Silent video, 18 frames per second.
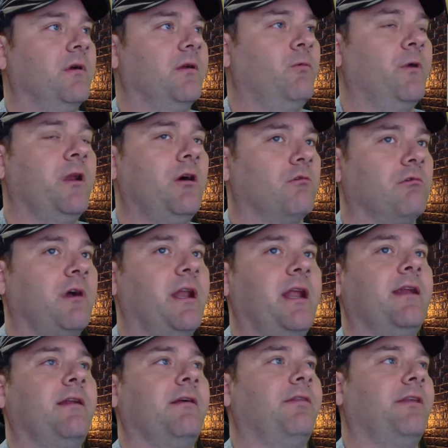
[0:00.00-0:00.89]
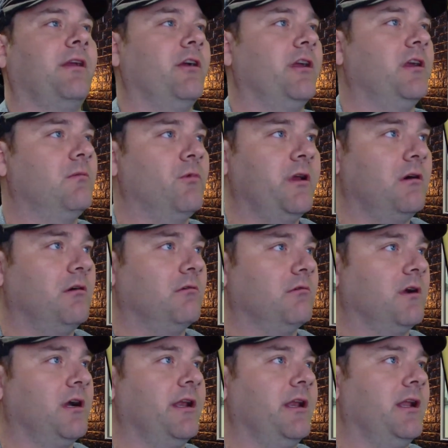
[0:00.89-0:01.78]
We don't run on Ethereum. We don't
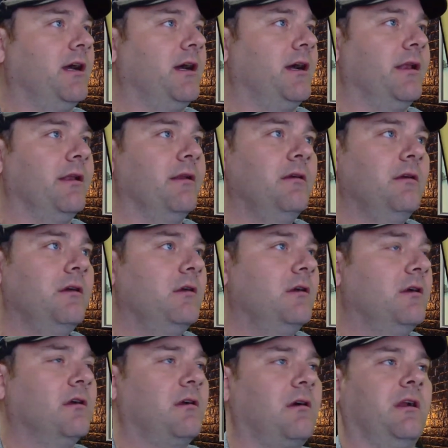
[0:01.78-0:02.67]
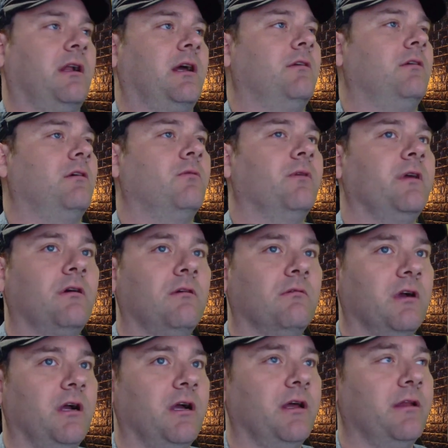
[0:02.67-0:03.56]
run on Cardano. We
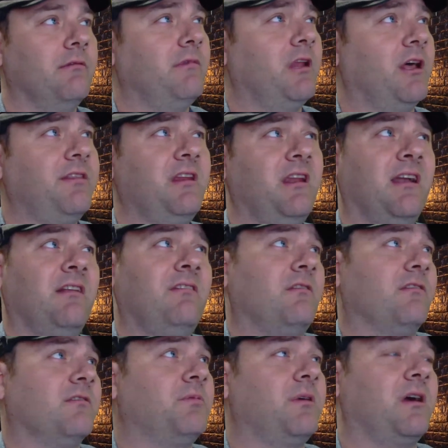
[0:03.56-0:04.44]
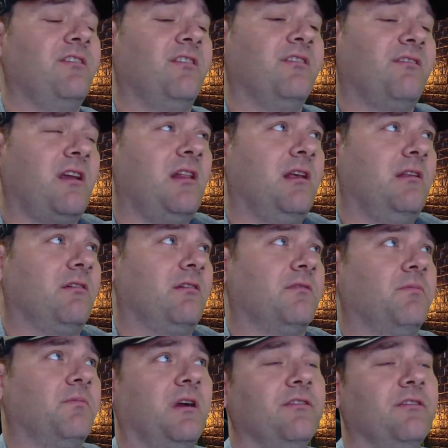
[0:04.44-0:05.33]
don't run. Nothing against those projects. I like
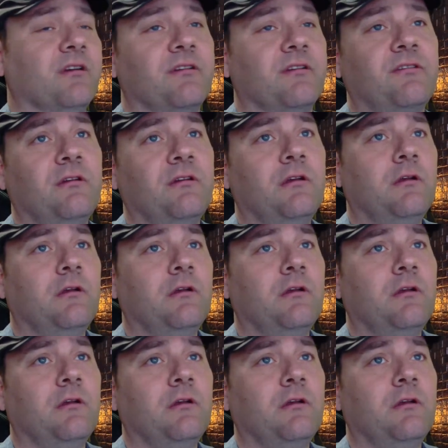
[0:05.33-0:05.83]
those projects,